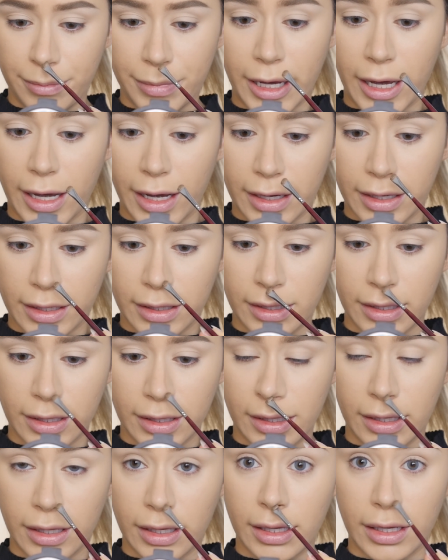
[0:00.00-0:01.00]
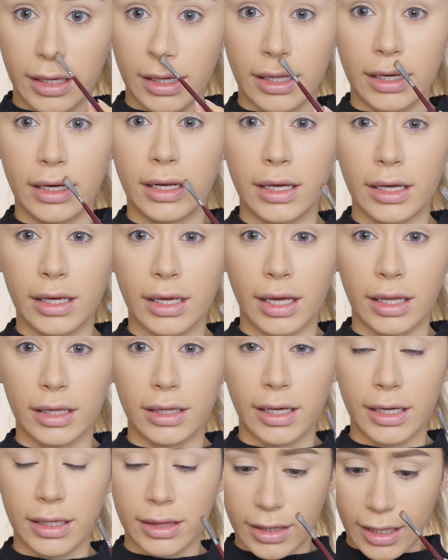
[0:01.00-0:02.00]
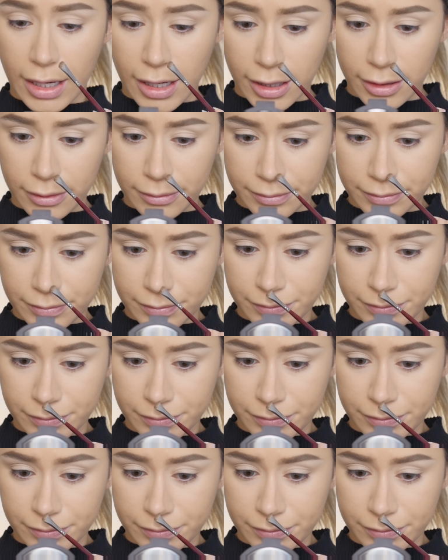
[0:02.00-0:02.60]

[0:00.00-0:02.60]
back in again like that.